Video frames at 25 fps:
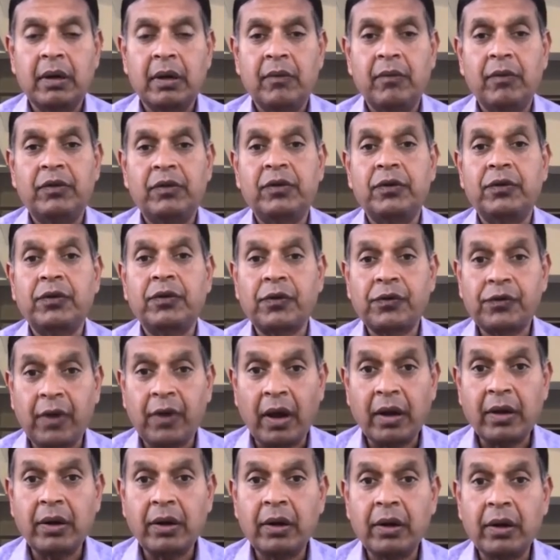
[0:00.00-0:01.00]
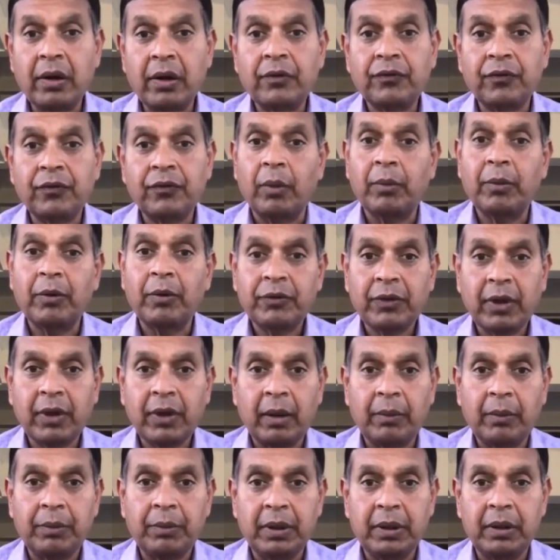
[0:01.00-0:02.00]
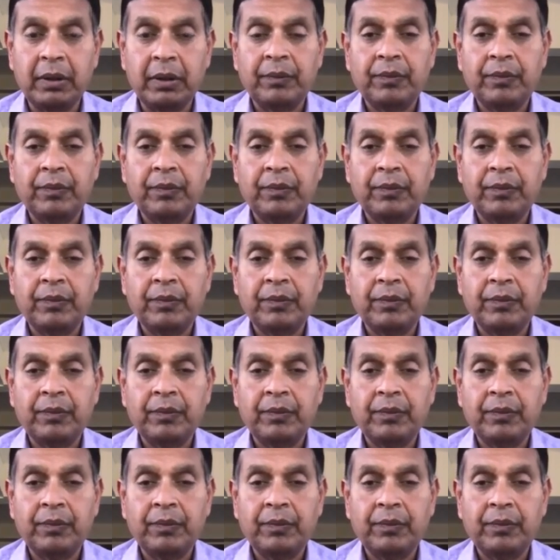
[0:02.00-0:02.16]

which is the standard form of therapy.